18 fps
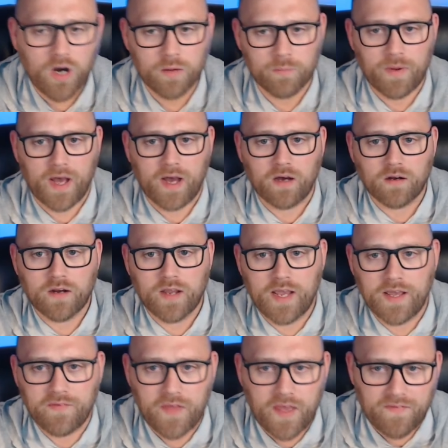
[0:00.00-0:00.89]
about.
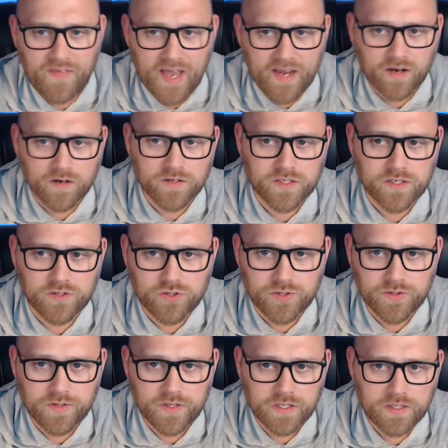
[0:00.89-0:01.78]
And that goes
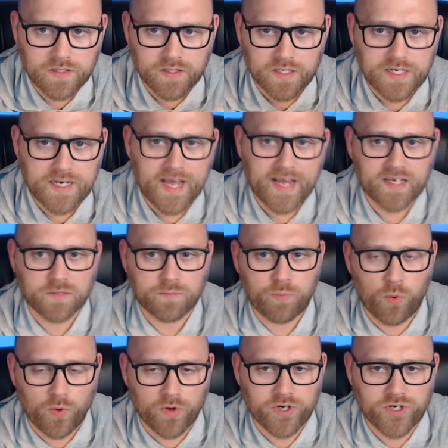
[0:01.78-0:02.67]
into the next
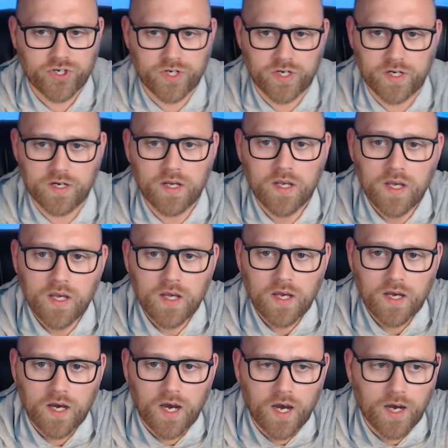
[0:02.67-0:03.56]
portion
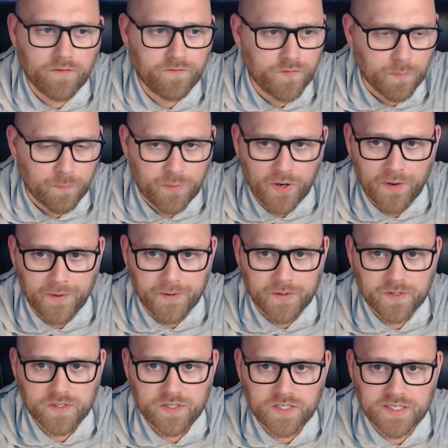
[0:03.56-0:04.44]
of the
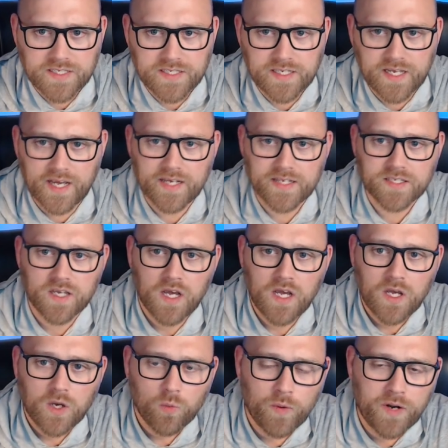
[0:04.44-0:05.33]
post. It says,
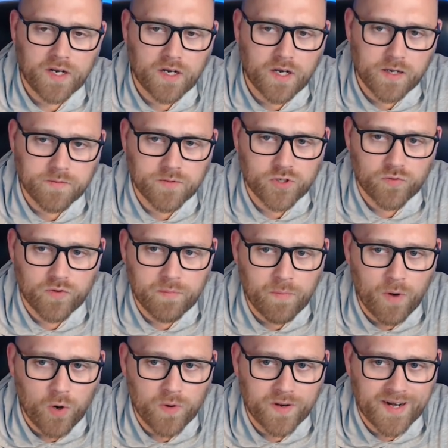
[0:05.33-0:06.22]
when it comes to
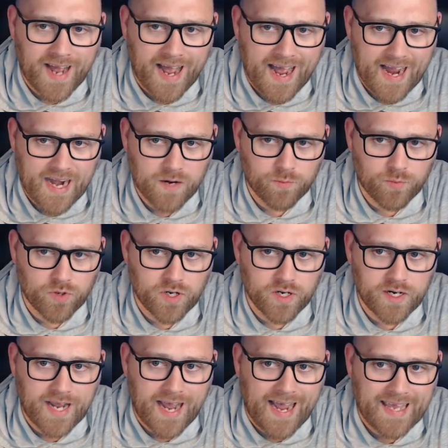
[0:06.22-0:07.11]
remote and
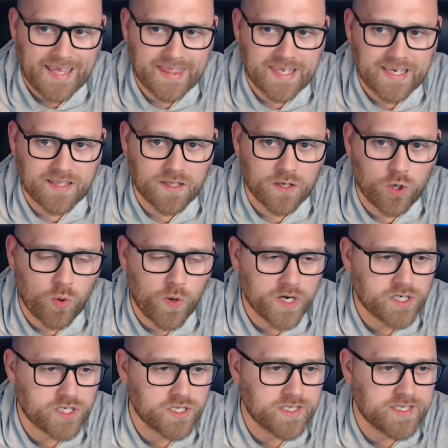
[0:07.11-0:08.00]
hybrid, I think the
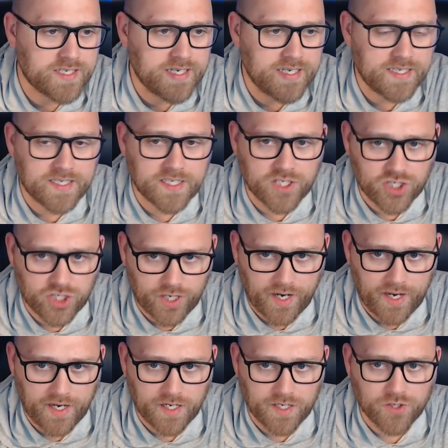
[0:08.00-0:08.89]
questions need to
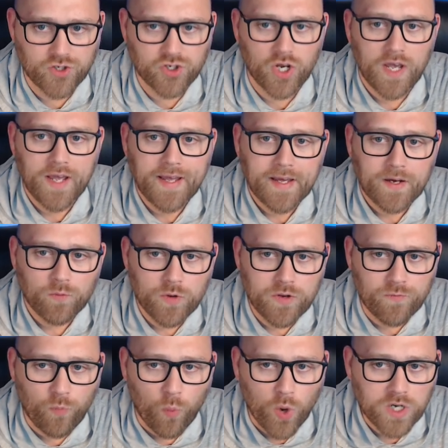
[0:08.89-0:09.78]
change.
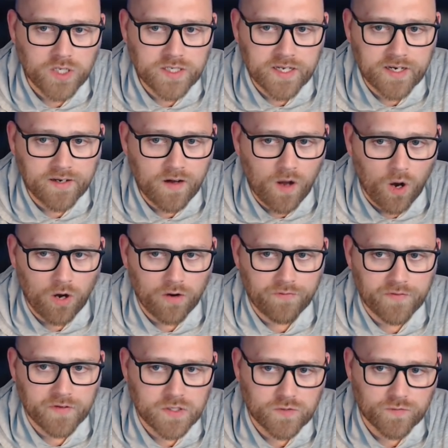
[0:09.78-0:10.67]
We've worked in an
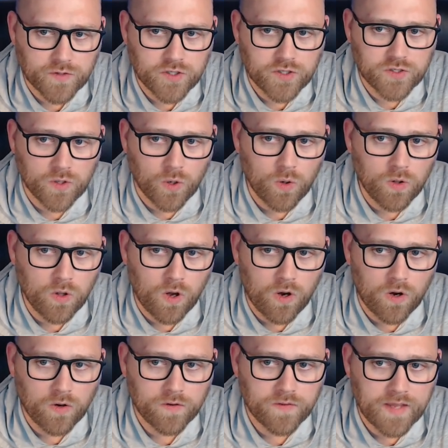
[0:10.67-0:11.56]
office for so
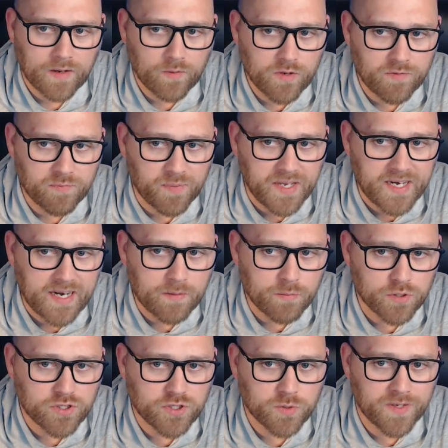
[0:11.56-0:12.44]
long that we've been
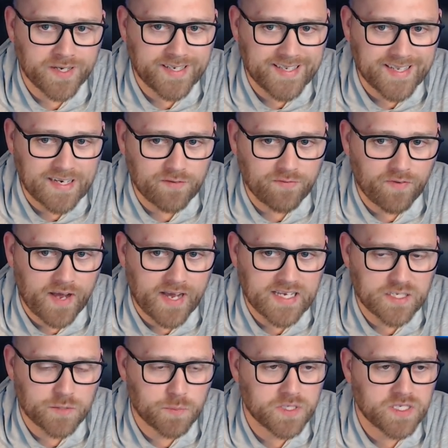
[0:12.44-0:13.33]
able to identify
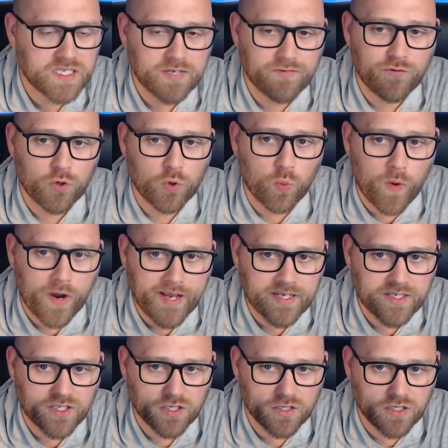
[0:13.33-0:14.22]
specific
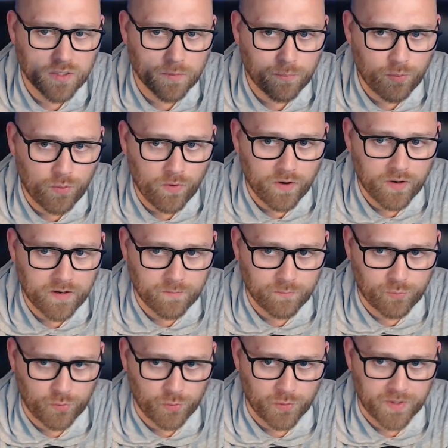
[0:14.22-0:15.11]
ways to support
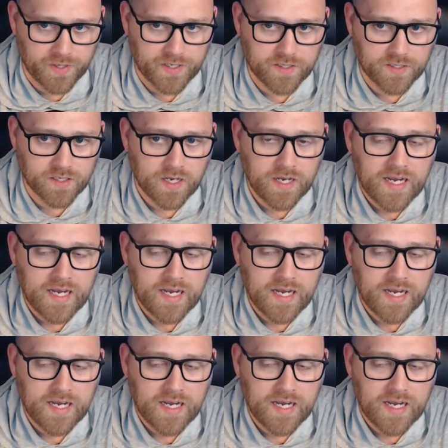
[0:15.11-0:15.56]
employees.